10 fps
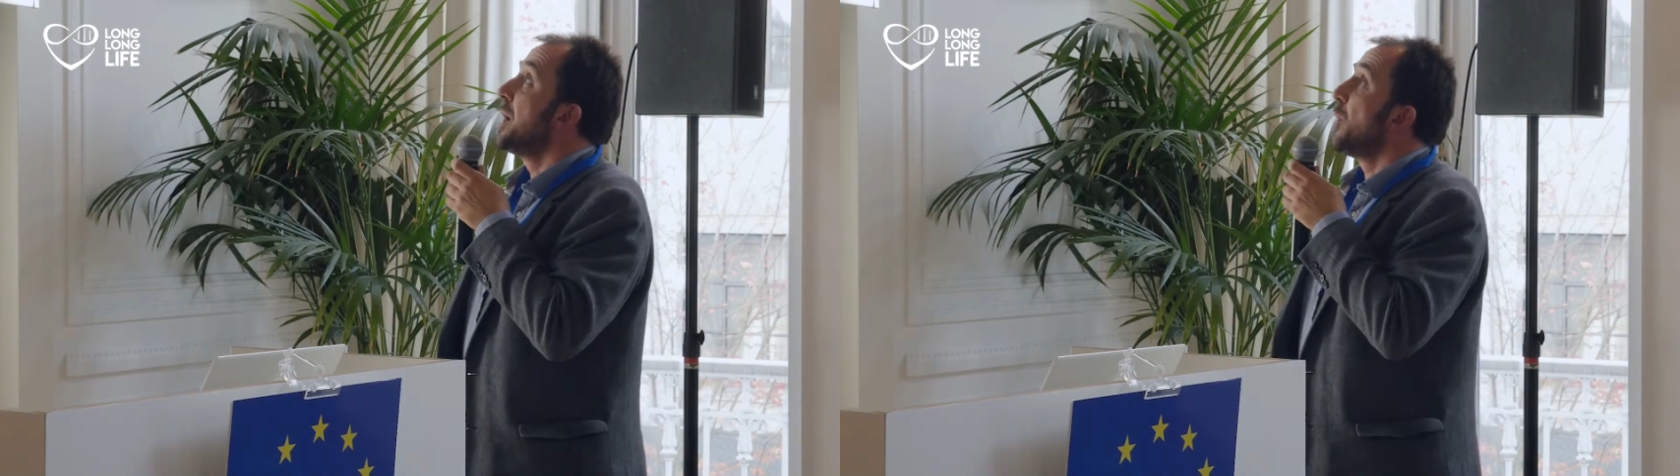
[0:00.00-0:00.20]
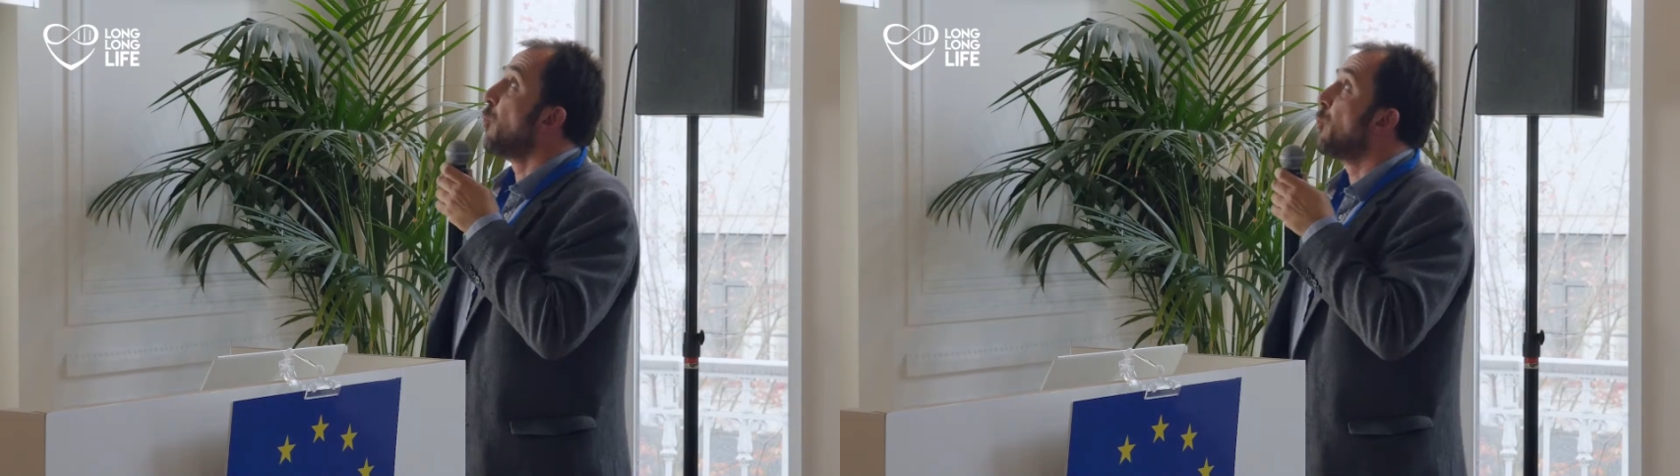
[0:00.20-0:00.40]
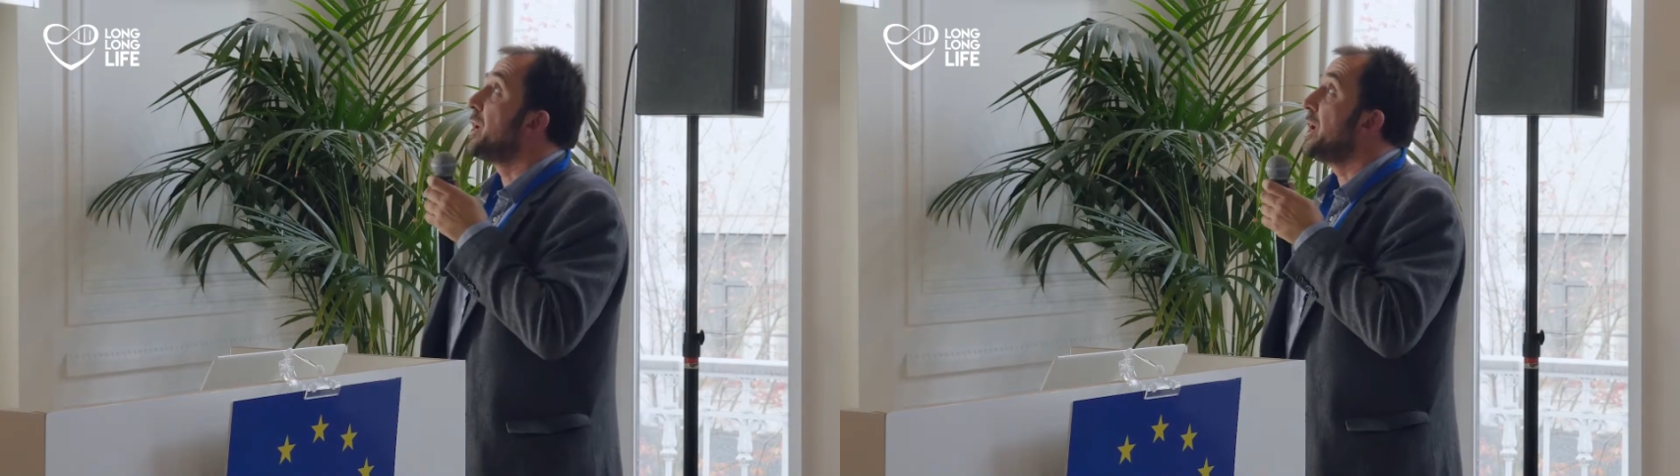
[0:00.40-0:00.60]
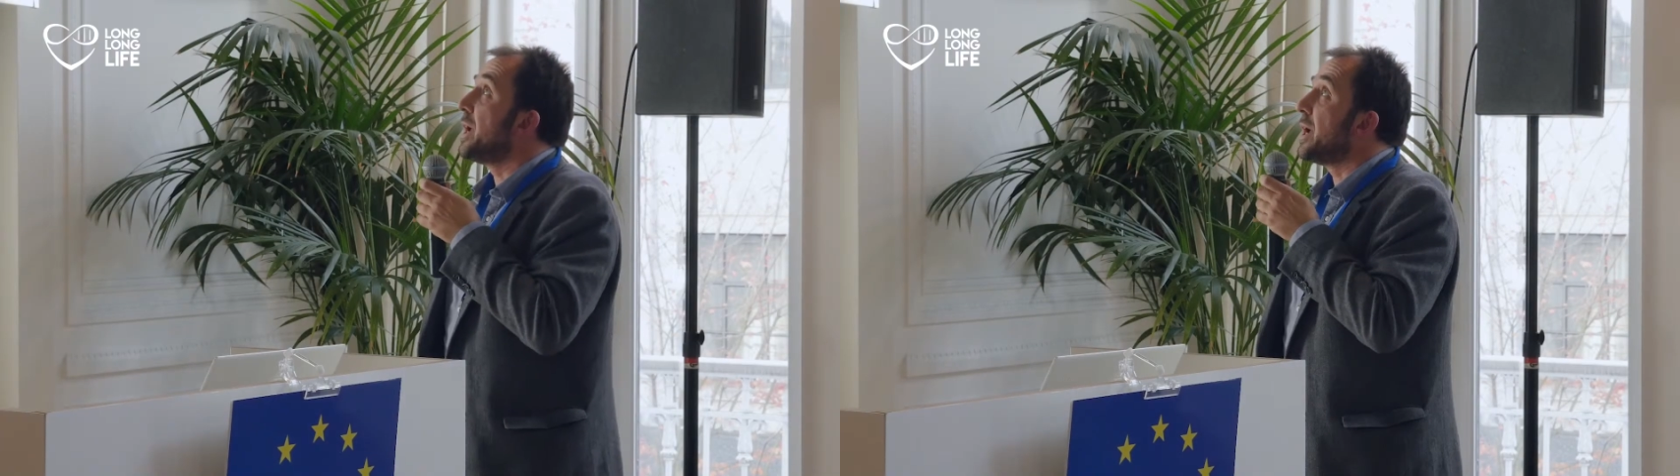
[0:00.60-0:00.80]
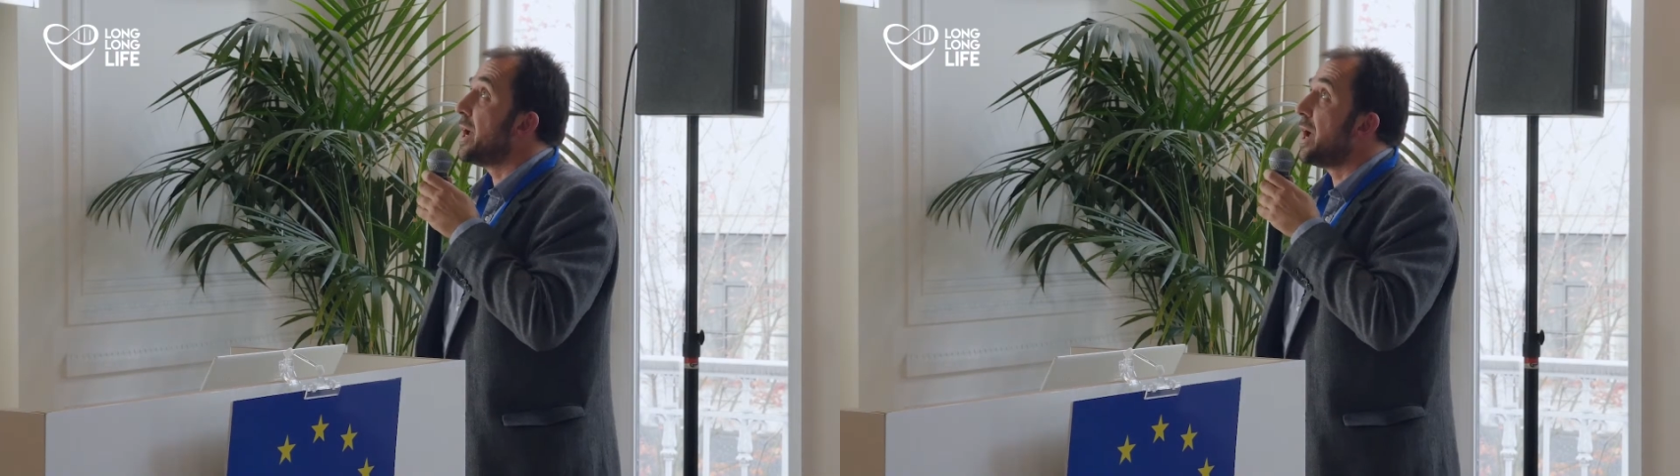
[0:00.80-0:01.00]
we
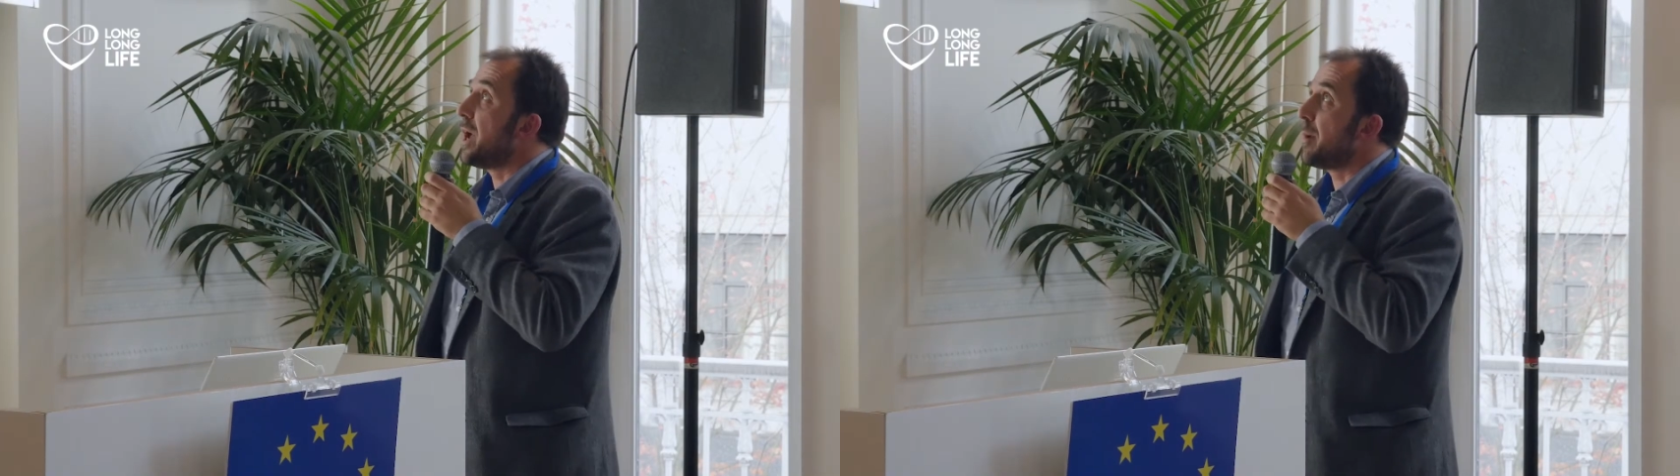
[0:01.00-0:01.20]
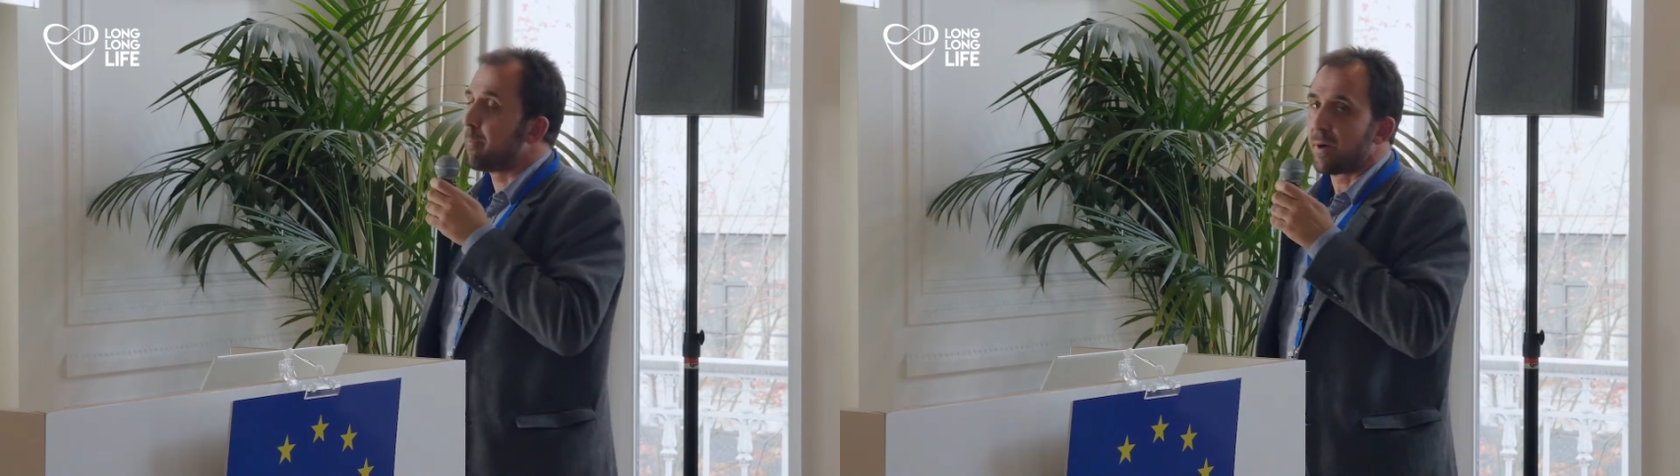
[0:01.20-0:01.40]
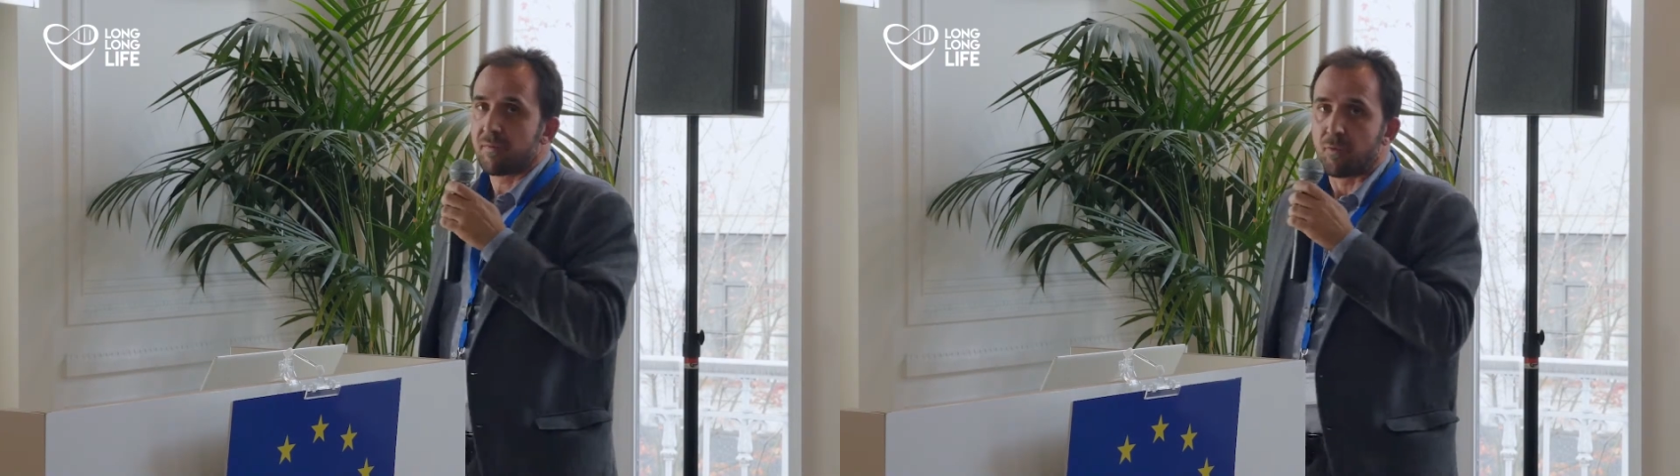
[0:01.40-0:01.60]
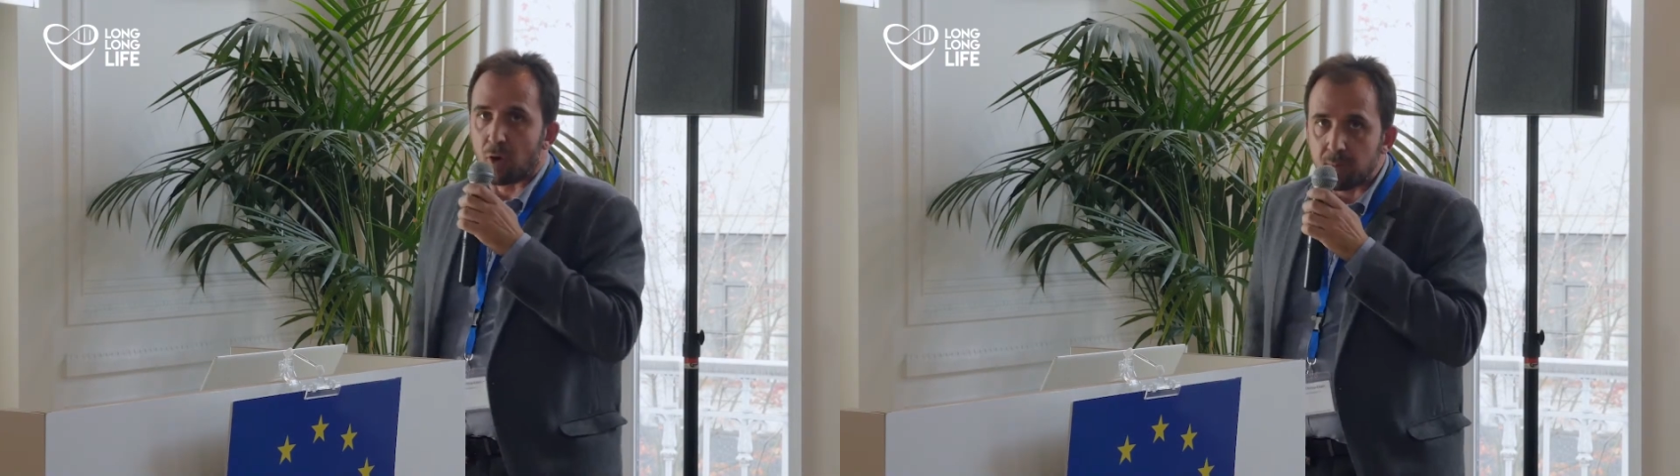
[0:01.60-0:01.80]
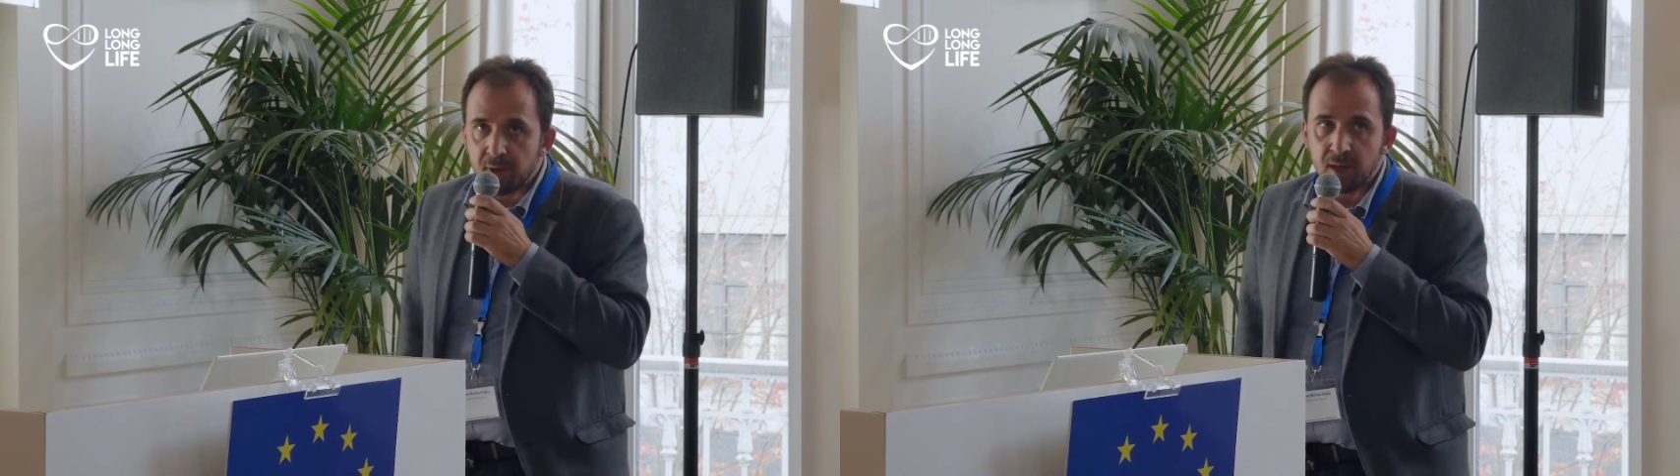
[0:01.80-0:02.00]

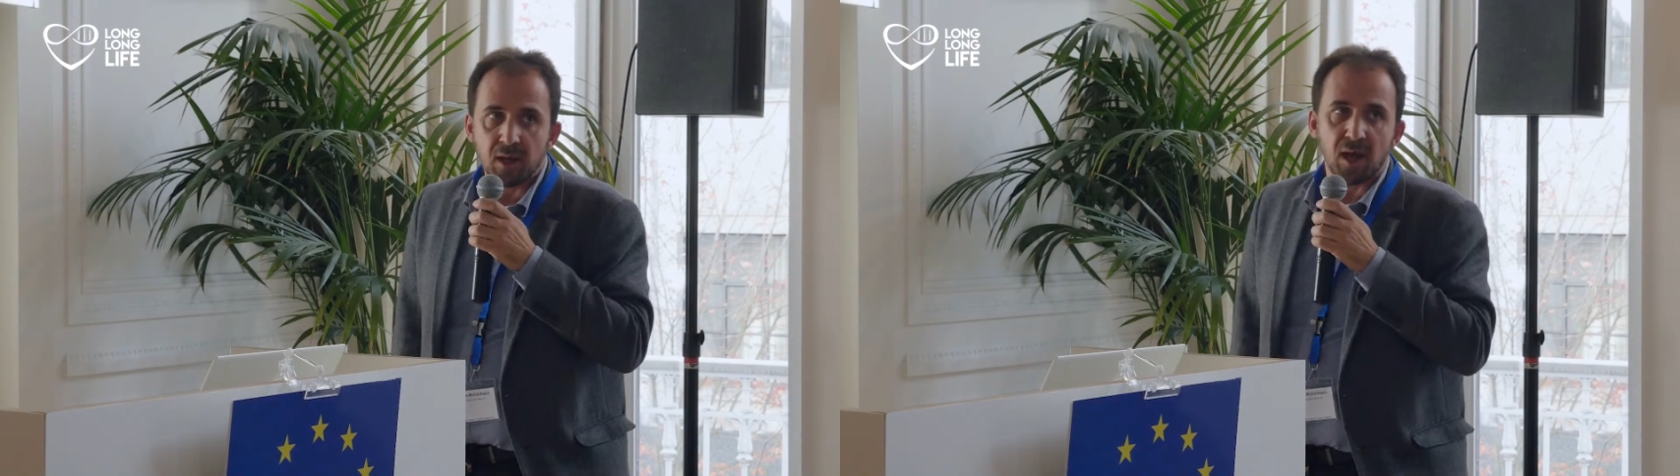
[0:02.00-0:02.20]
perform